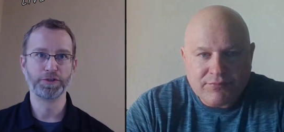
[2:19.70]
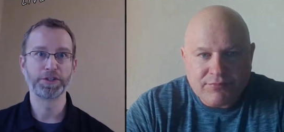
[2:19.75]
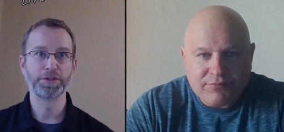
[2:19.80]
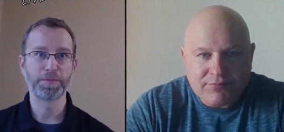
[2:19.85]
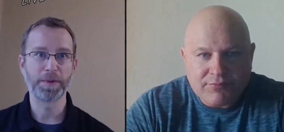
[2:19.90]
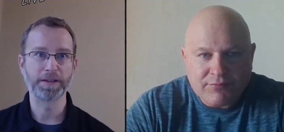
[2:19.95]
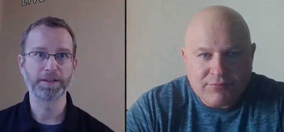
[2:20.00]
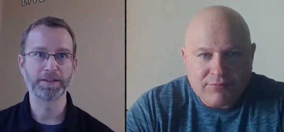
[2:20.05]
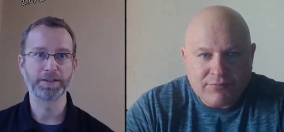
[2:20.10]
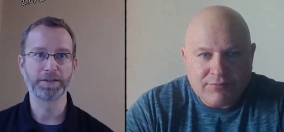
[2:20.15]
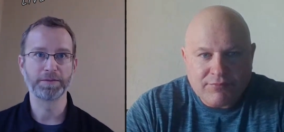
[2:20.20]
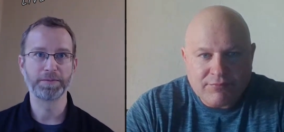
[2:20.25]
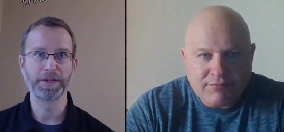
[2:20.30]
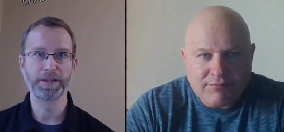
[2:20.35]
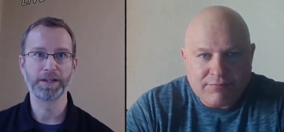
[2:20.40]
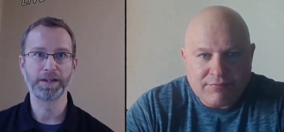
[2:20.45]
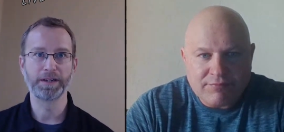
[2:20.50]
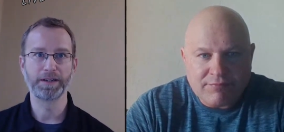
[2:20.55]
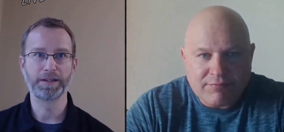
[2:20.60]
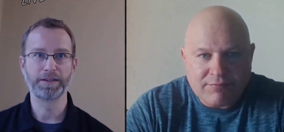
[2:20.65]

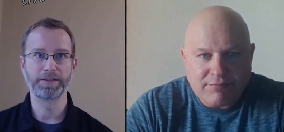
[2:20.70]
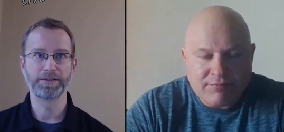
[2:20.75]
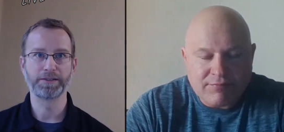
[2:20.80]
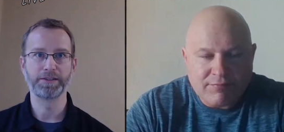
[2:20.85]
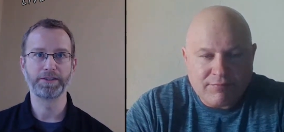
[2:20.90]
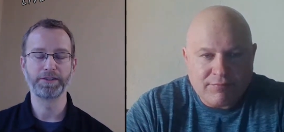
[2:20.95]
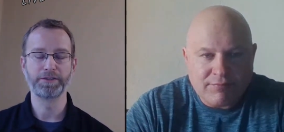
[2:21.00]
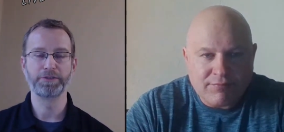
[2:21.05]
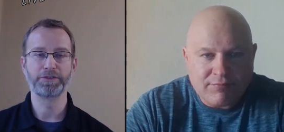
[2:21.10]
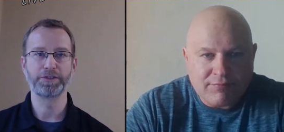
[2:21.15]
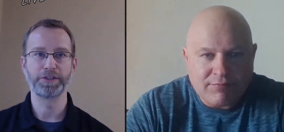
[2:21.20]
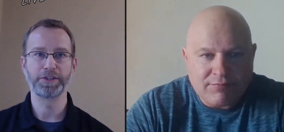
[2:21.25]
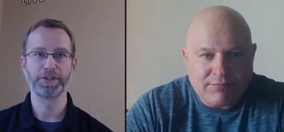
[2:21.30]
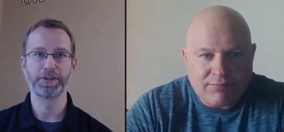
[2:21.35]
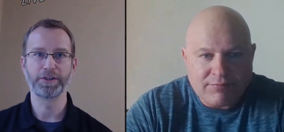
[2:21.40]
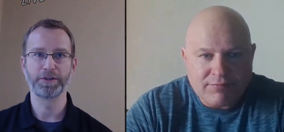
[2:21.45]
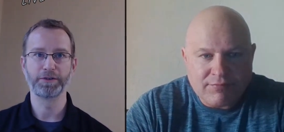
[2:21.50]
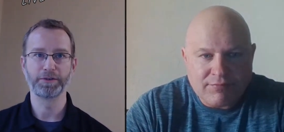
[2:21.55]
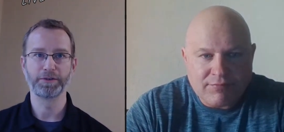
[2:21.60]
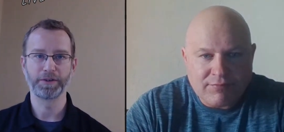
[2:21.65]
Speaker 1: responsibilities at U C
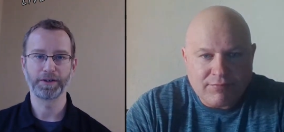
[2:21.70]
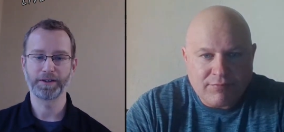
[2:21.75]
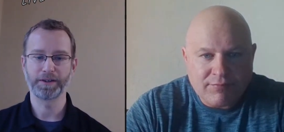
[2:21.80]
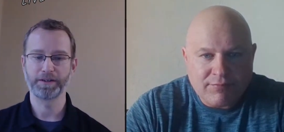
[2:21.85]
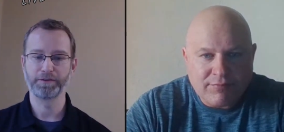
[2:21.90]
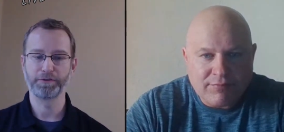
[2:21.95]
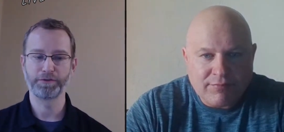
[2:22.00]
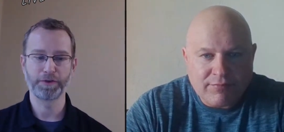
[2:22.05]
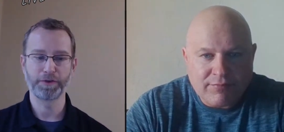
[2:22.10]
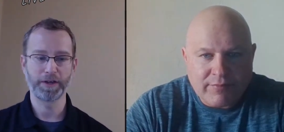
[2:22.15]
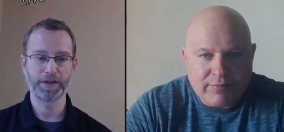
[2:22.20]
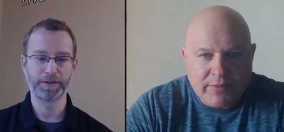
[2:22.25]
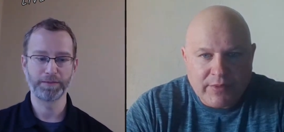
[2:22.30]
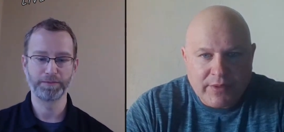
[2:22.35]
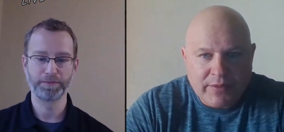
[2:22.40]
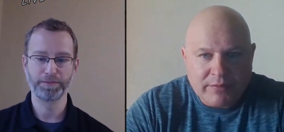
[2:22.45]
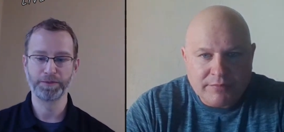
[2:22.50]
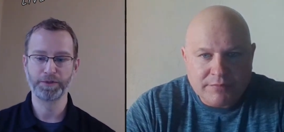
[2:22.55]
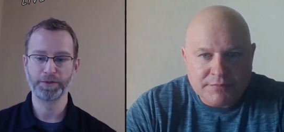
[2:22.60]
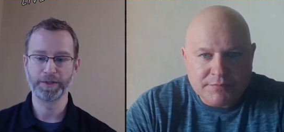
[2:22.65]
O, kind of
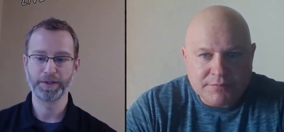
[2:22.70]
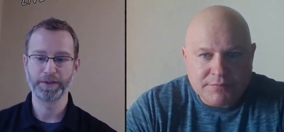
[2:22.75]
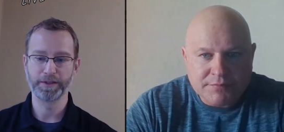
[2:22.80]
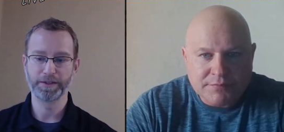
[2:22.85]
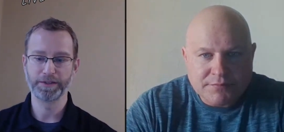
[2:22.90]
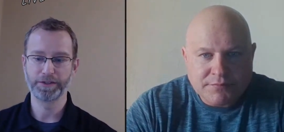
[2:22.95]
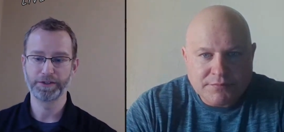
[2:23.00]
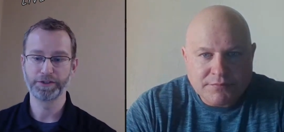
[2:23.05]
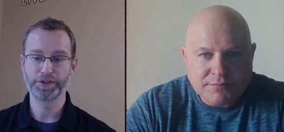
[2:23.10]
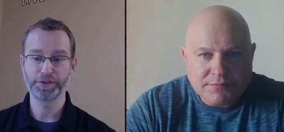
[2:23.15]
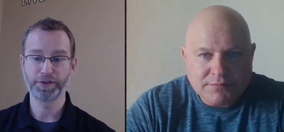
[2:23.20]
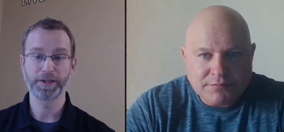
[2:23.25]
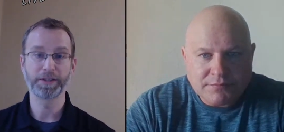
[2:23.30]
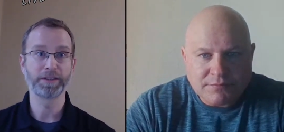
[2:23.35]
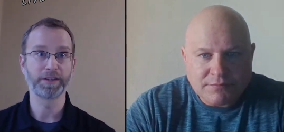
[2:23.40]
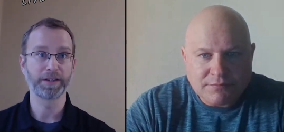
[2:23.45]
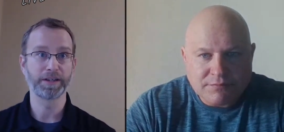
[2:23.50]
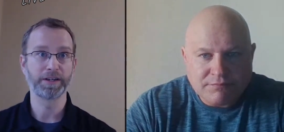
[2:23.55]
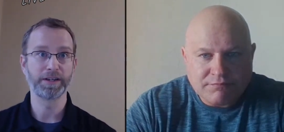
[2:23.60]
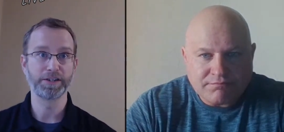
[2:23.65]
um, doing the, the
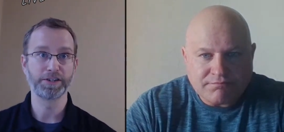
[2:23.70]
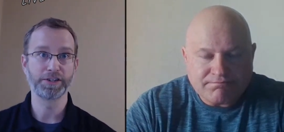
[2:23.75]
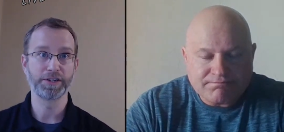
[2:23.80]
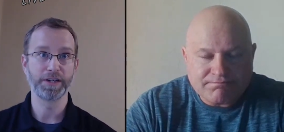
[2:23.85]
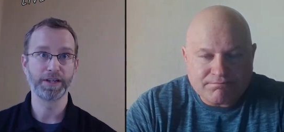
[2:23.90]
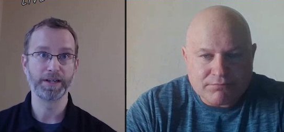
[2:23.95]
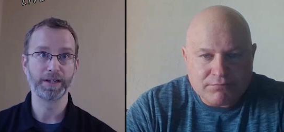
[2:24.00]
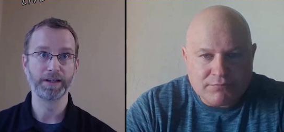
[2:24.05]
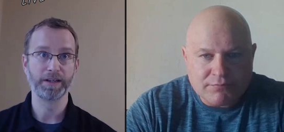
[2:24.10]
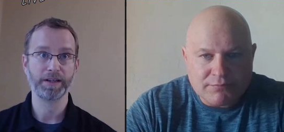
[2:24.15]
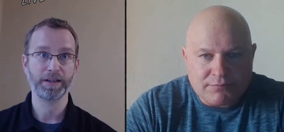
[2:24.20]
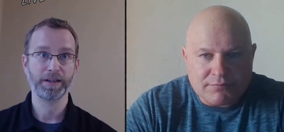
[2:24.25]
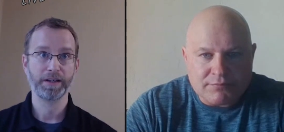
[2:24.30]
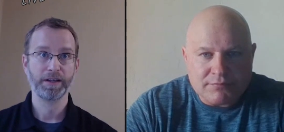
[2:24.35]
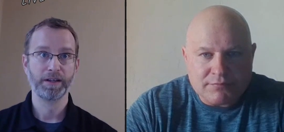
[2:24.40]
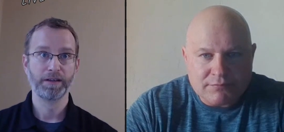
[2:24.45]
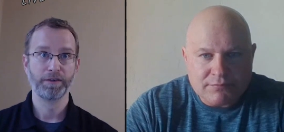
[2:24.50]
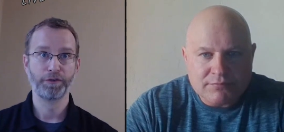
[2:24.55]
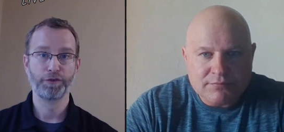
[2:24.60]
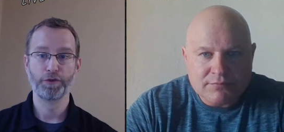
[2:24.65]
strength and conditioning
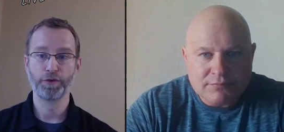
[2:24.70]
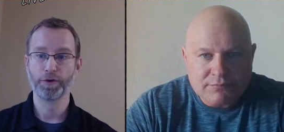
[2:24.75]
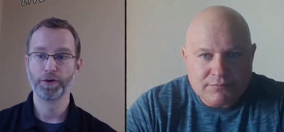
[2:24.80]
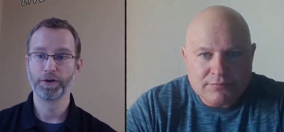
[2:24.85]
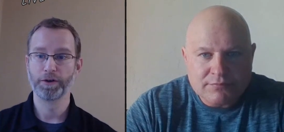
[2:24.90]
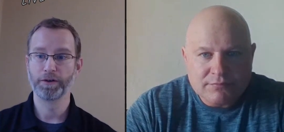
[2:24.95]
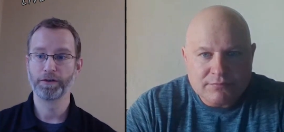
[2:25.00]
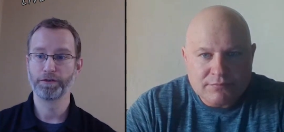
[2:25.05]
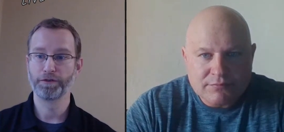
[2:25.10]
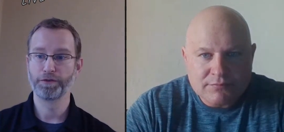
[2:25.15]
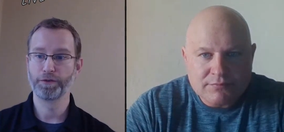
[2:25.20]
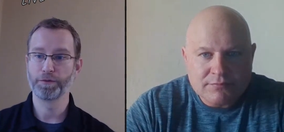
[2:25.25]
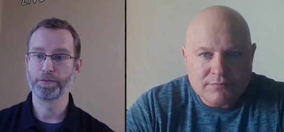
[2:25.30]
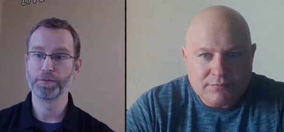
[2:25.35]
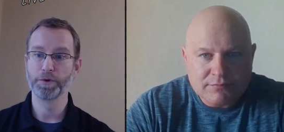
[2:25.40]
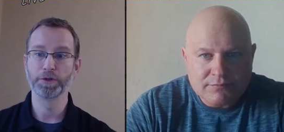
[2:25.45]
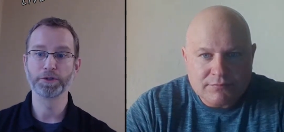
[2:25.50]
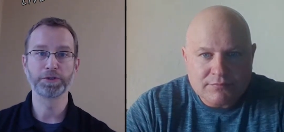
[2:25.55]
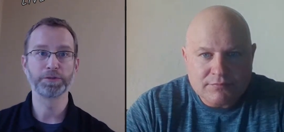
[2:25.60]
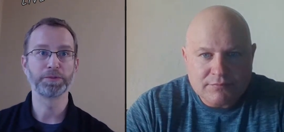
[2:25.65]
for for
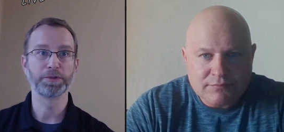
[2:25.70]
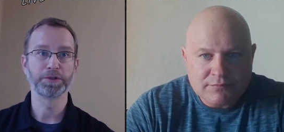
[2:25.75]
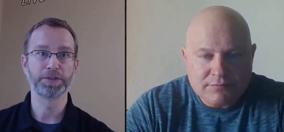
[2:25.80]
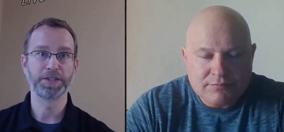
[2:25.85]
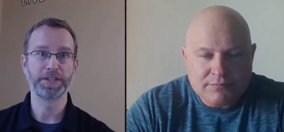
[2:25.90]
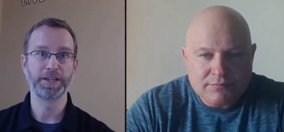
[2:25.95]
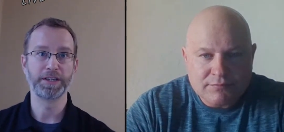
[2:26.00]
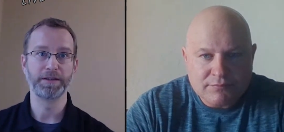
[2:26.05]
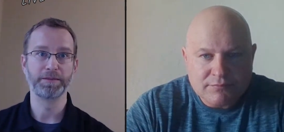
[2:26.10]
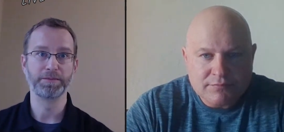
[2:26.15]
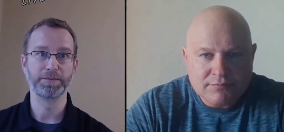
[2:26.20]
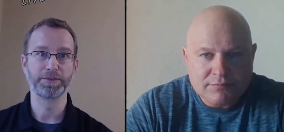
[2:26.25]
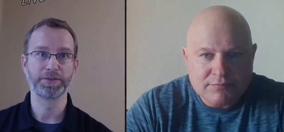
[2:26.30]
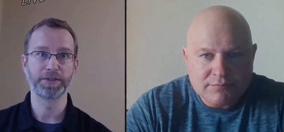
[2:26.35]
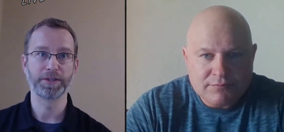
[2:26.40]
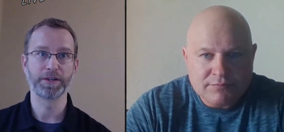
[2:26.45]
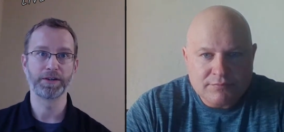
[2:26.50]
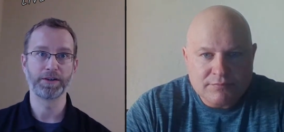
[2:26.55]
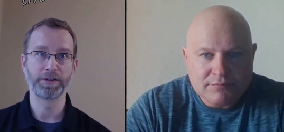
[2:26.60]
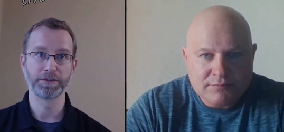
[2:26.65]
multiple
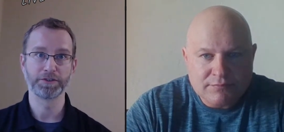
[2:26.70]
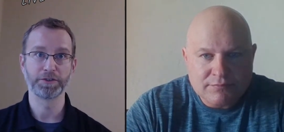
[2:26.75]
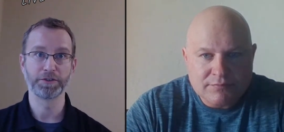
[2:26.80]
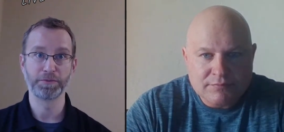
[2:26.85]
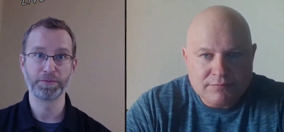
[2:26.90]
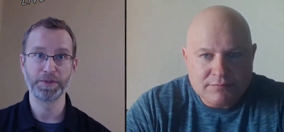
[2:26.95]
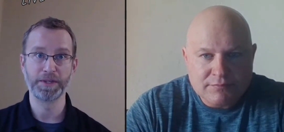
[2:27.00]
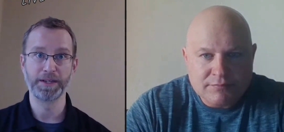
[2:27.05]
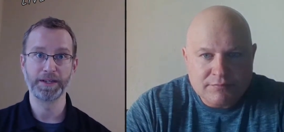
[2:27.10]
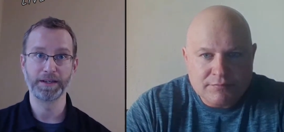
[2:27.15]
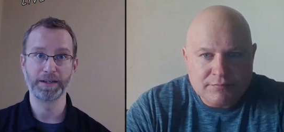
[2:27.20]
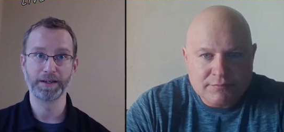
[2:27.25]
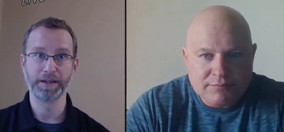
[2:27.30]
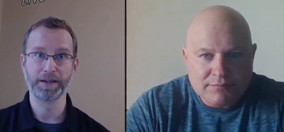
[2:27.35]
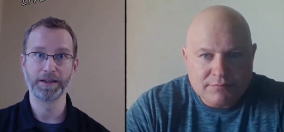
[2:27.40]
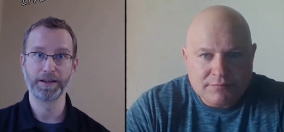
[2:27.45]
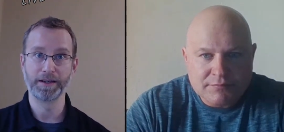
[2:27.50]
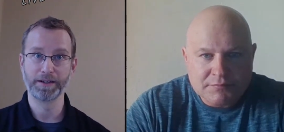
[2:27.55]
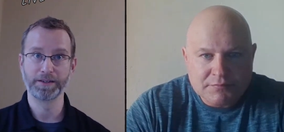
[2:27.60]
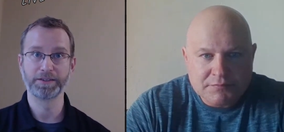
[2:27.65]
teams, and also being
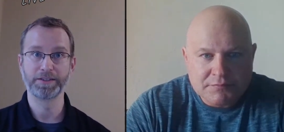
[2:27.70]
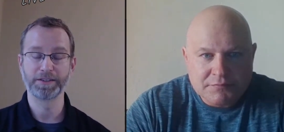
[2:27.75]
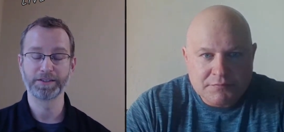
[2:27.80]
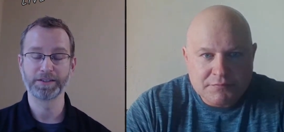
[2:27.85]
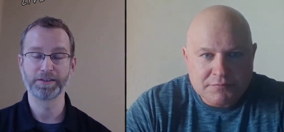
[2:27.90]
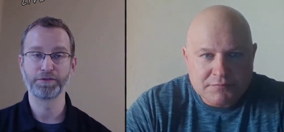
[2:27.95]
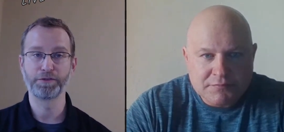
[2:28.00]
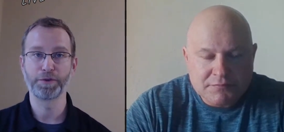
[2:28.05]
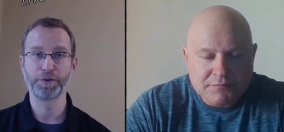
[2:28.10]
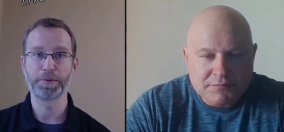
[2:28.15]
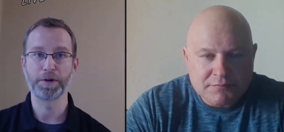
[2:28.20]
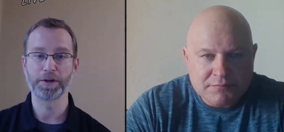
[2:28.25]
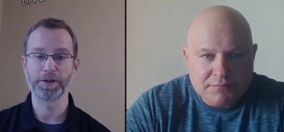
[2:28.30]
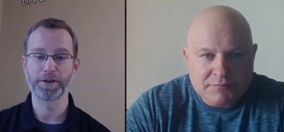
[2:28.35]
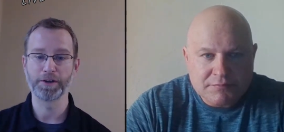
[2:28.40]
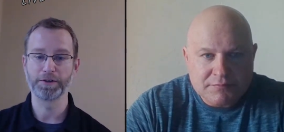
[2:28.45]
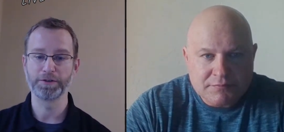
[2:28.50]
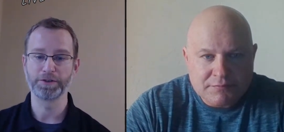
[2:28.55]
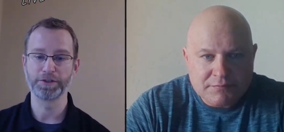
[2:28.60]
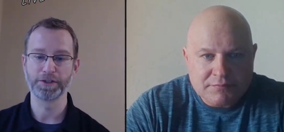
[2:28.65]
a, an assistant football
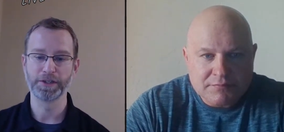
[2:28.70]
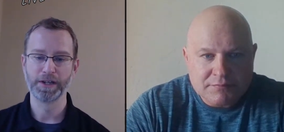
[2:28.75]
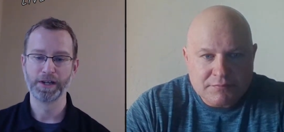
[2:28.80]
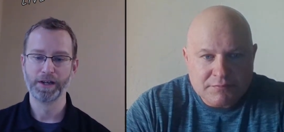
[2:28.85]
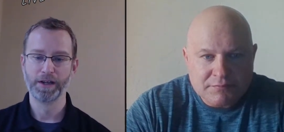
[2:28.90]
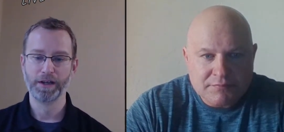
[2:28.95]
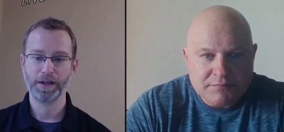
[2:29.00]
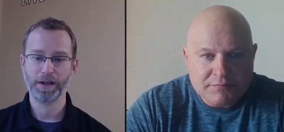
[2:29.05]
coach.